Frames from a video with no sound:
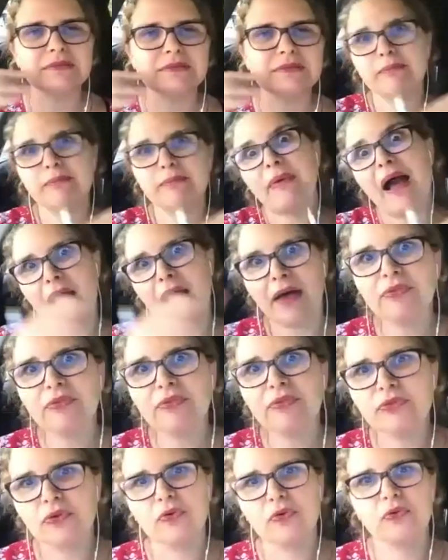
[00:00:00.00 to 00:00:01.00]
path
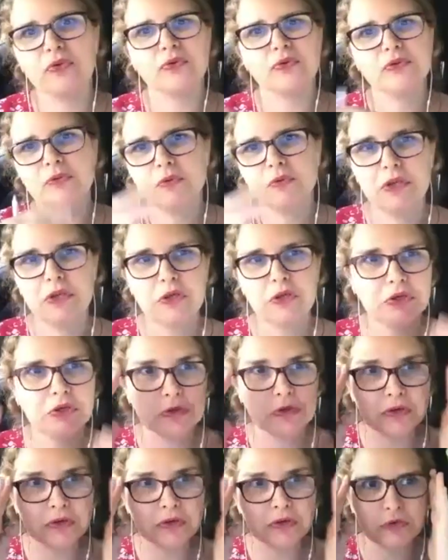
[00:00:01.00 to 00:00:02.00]
through
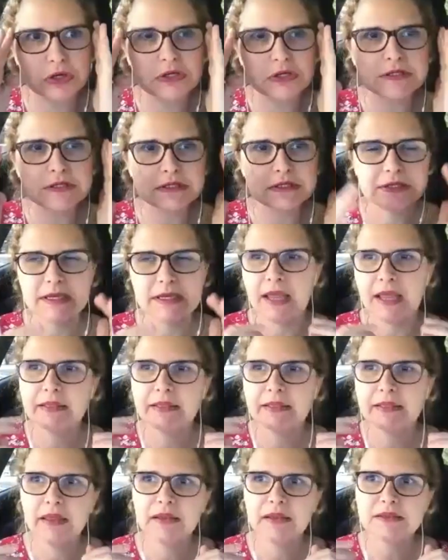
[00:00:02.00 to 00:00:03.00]
university. And
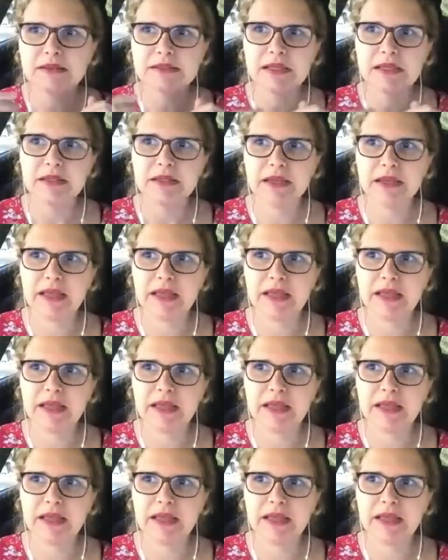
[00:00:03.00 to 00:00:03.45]
then suddenly I